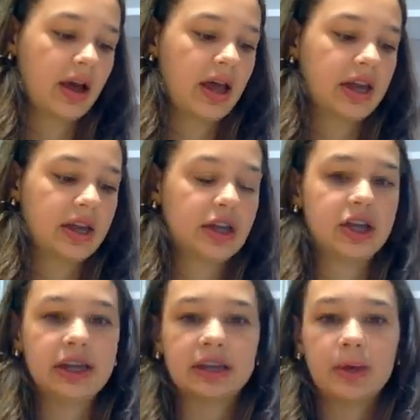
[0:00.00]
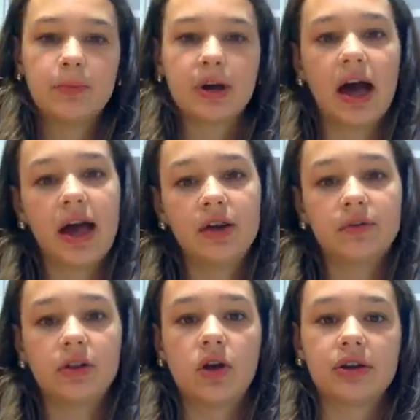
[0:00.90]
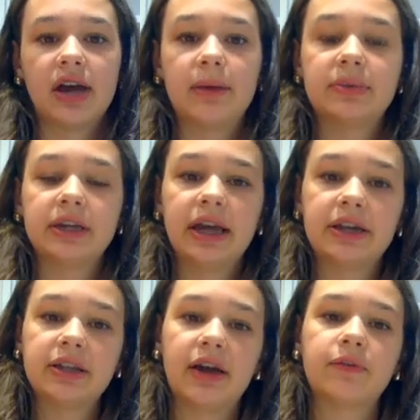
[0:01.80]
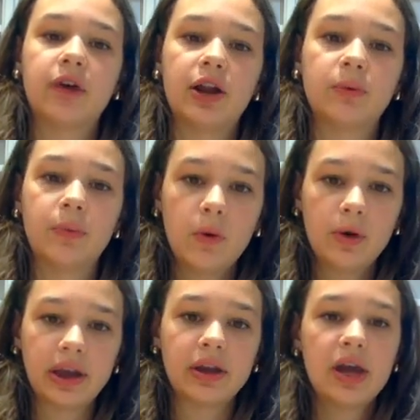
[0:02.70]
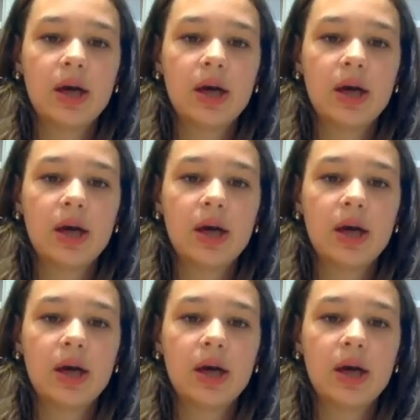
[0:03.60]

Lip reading: And it takes him kind of a long time to get to that final point,